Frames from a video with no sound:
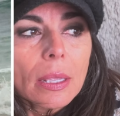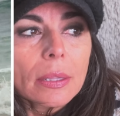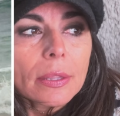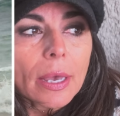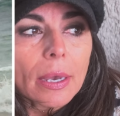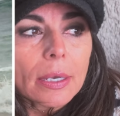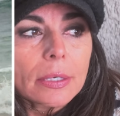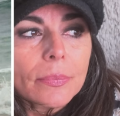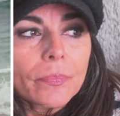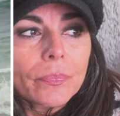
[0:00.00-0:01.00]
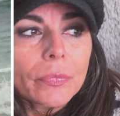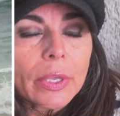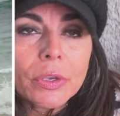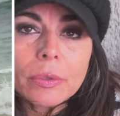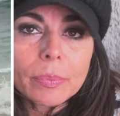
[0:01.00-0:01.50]
that
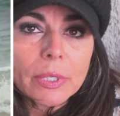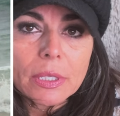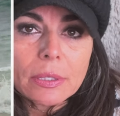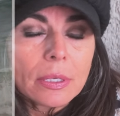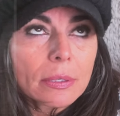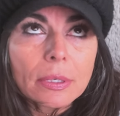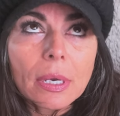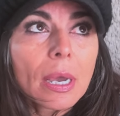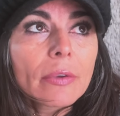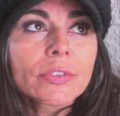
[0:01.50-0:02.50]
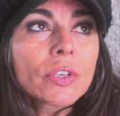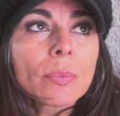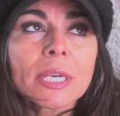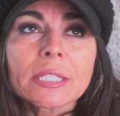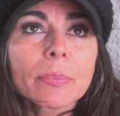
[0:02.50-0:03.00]
they could be, have so
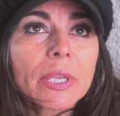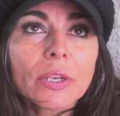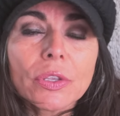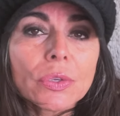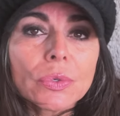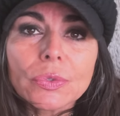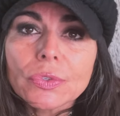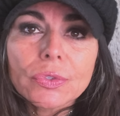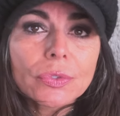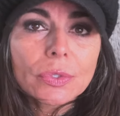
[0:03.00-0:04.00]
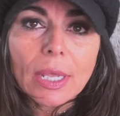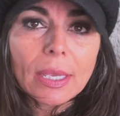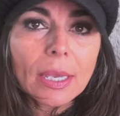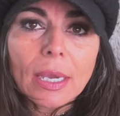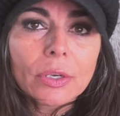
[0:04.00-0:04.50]
much better use.
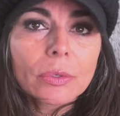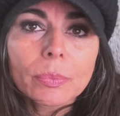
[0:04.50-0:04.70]
Like I could